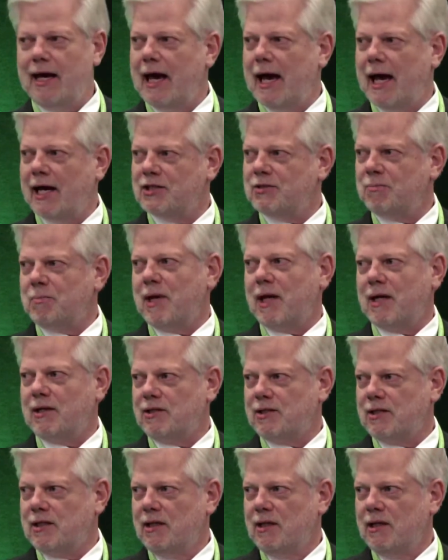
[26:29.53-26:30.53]

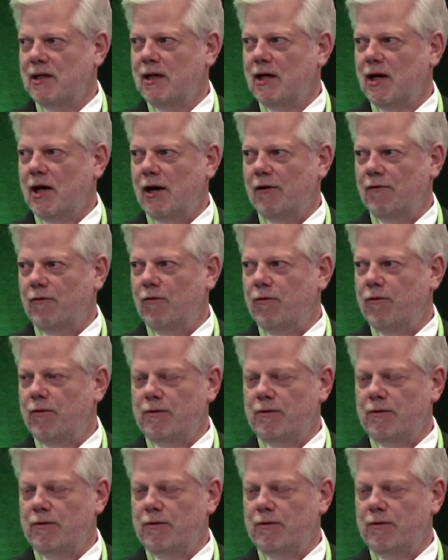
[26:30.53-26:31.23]
aspects of